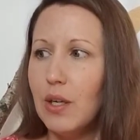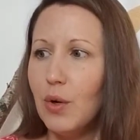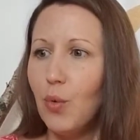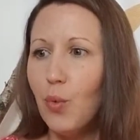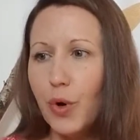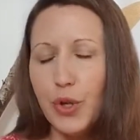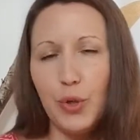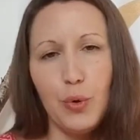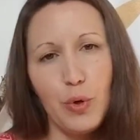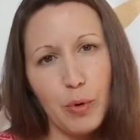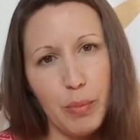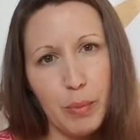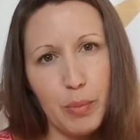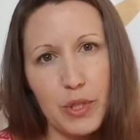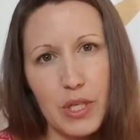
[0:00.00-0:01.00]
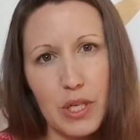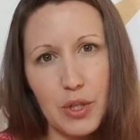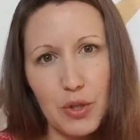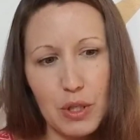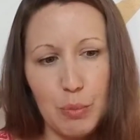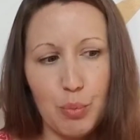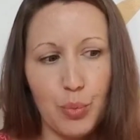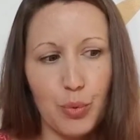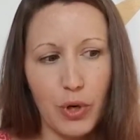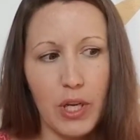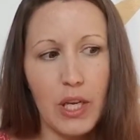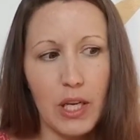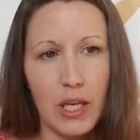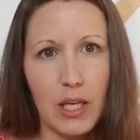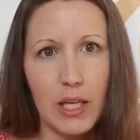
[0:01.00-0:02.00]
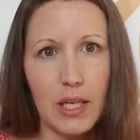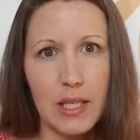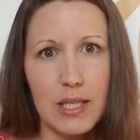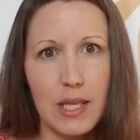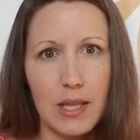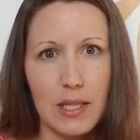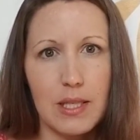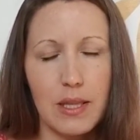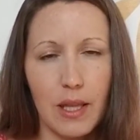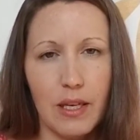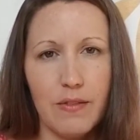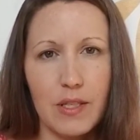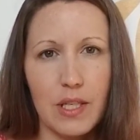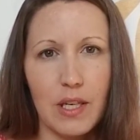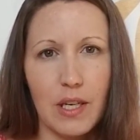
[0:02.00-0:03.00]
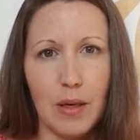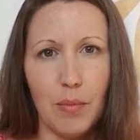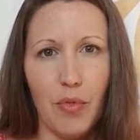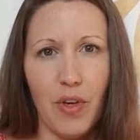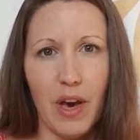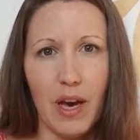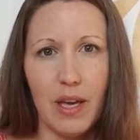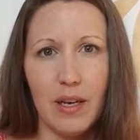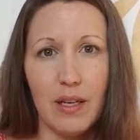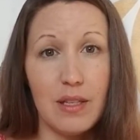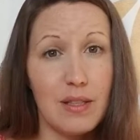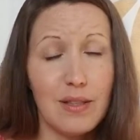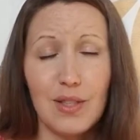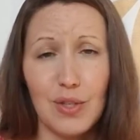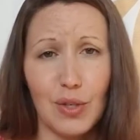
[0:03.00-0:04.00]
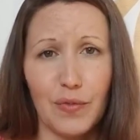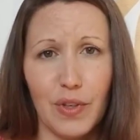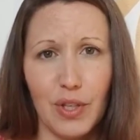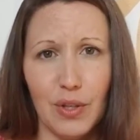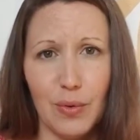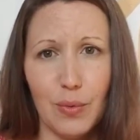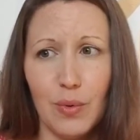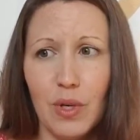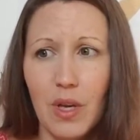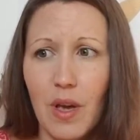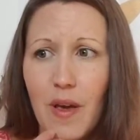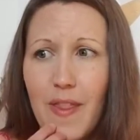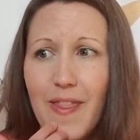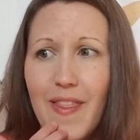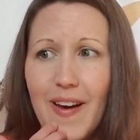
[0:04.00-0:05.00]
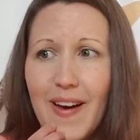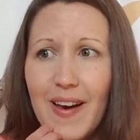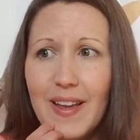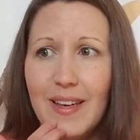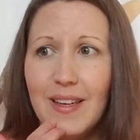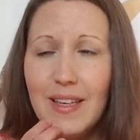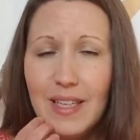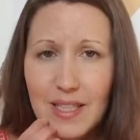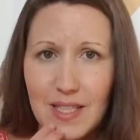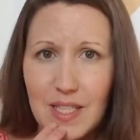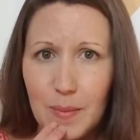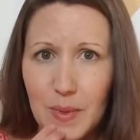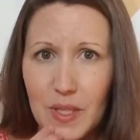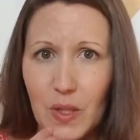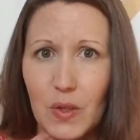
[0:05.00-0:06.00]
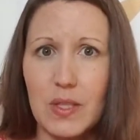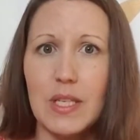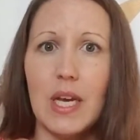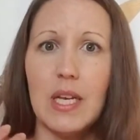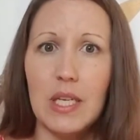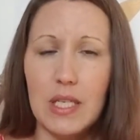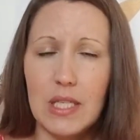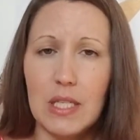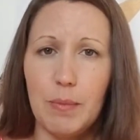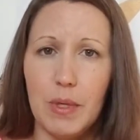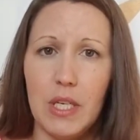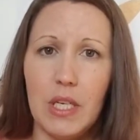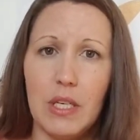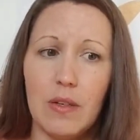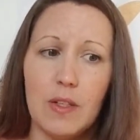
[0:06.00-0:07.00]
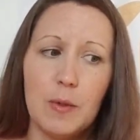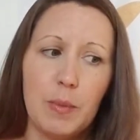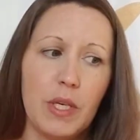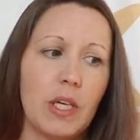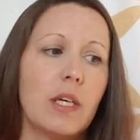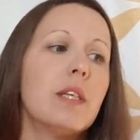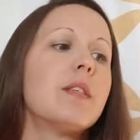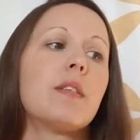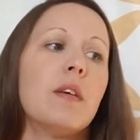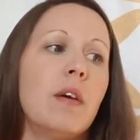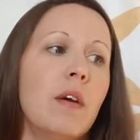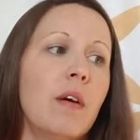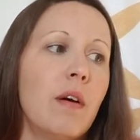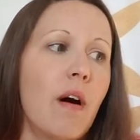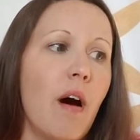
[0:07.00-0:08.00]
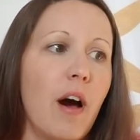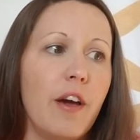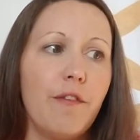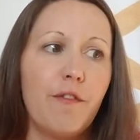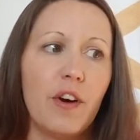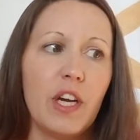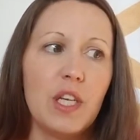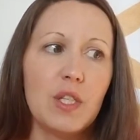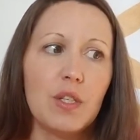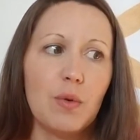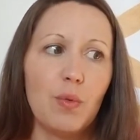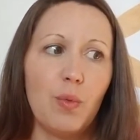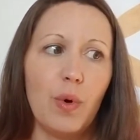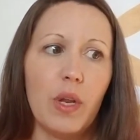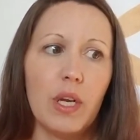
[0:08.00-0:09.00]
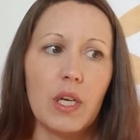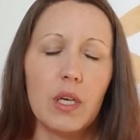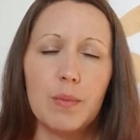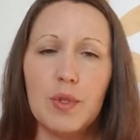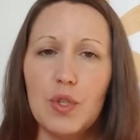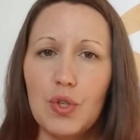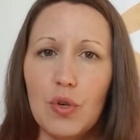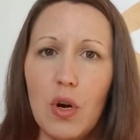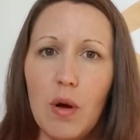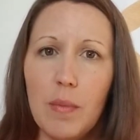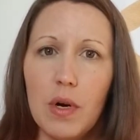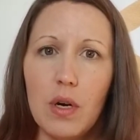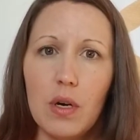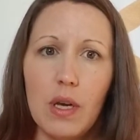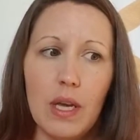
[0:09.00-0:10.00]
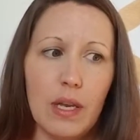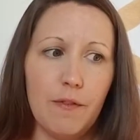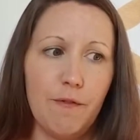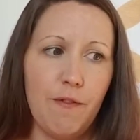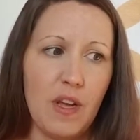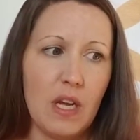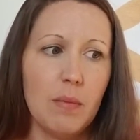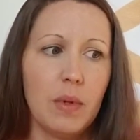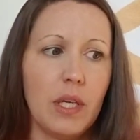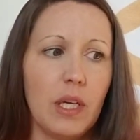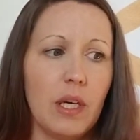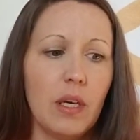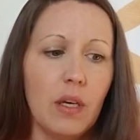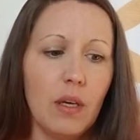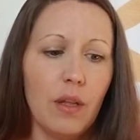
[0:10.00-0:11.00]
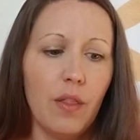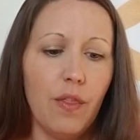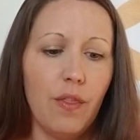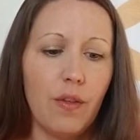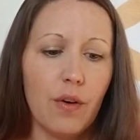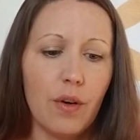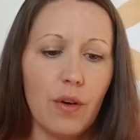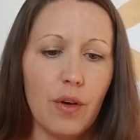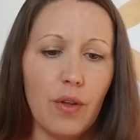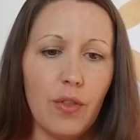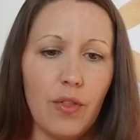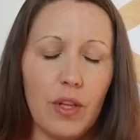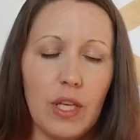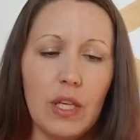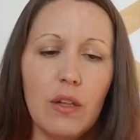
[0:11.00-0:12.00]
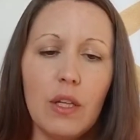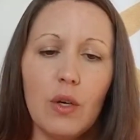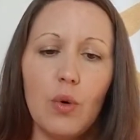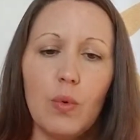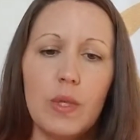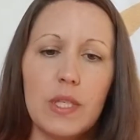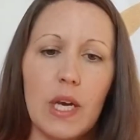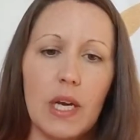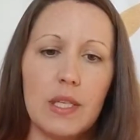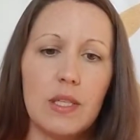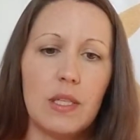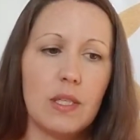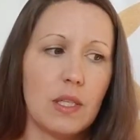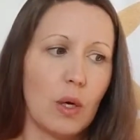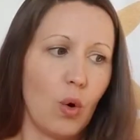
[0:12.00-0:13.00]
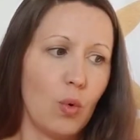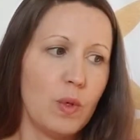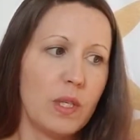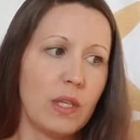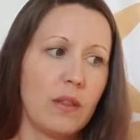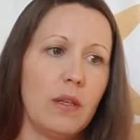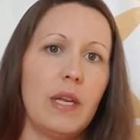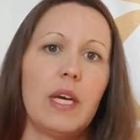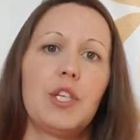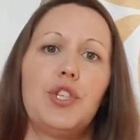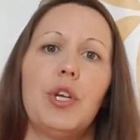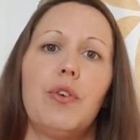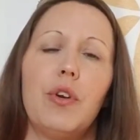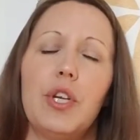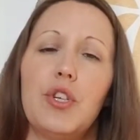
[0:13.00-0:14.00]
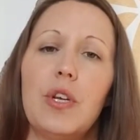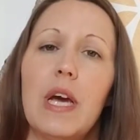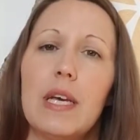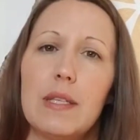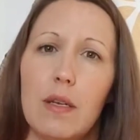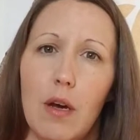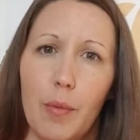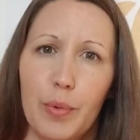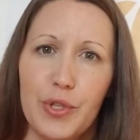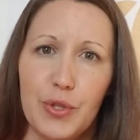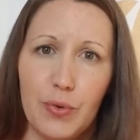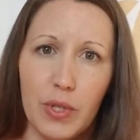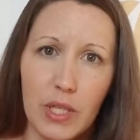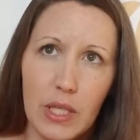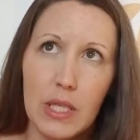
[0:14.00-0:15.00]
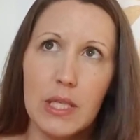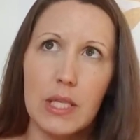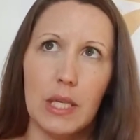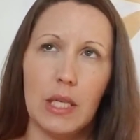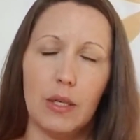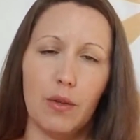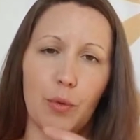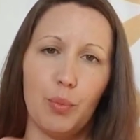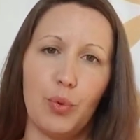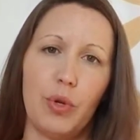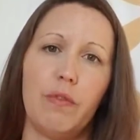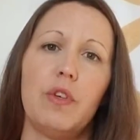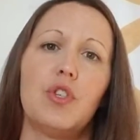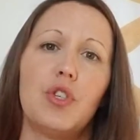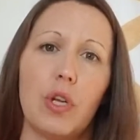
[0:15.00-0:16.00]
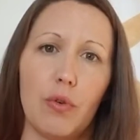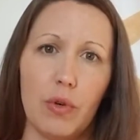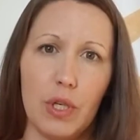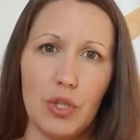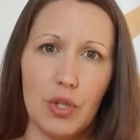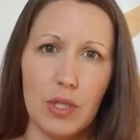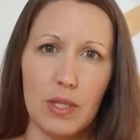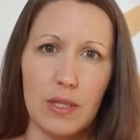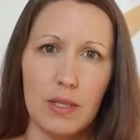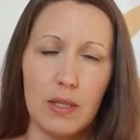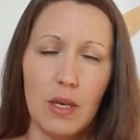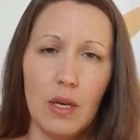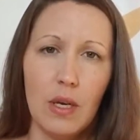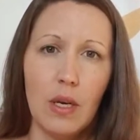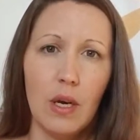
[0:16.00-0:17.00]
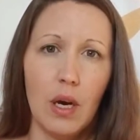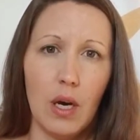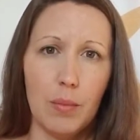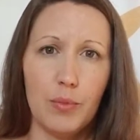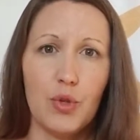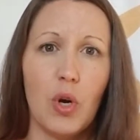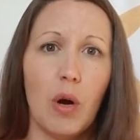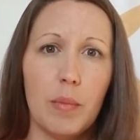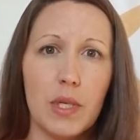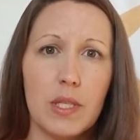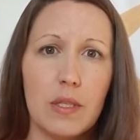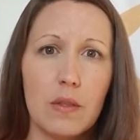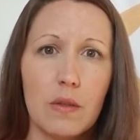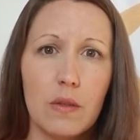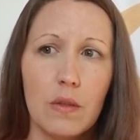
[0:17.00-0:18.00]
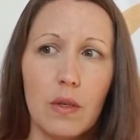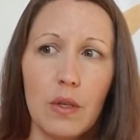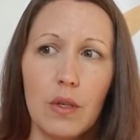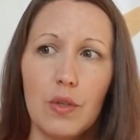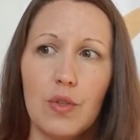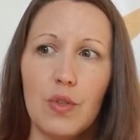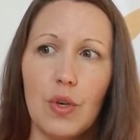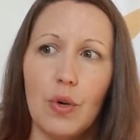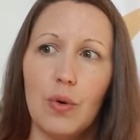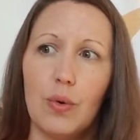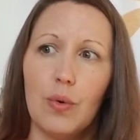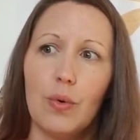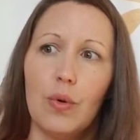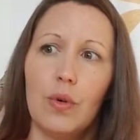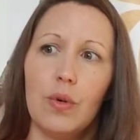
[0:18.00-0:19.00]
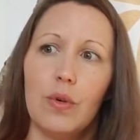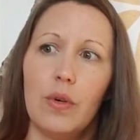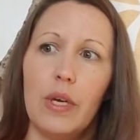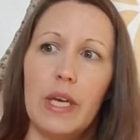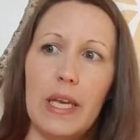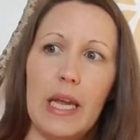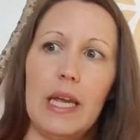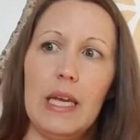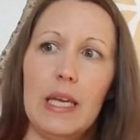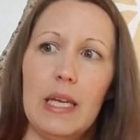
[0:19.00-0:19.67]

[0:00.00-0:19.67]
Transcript: what you could be potentially bringing into this lifetime that isn't serving you, that needs to be looked at, needs to be healed. Because I find when it comes to trauma and family, the the healing always has to, it's always like the next generation has an opportunity to heal the previous generation's um, traumas. So it